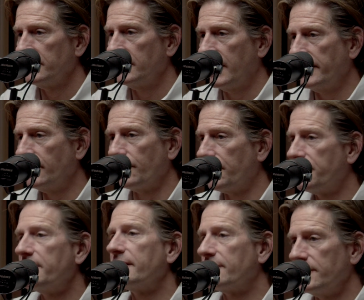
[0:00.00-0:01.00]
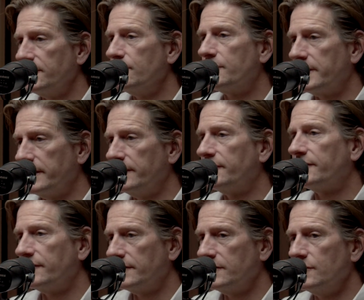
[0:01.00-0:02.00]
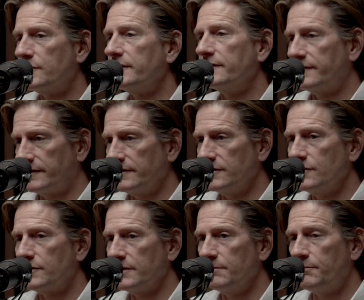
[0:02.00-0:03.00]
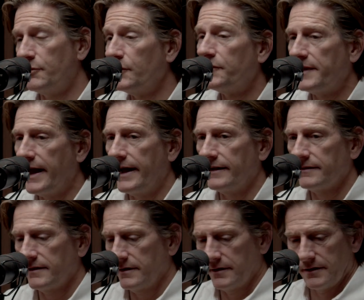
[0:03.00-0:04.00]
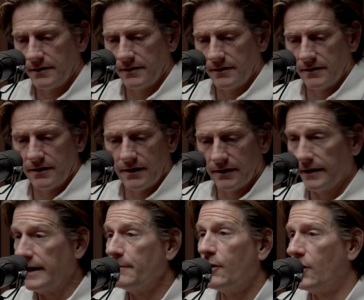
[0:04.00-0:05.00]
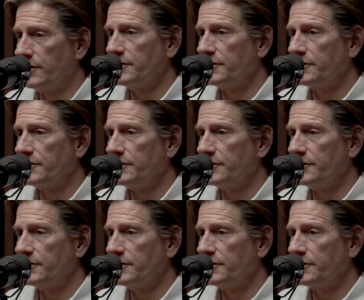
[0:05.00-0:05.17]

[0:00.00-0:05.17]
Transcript: I don't beautiful. think that you can you can you can put that uh, label on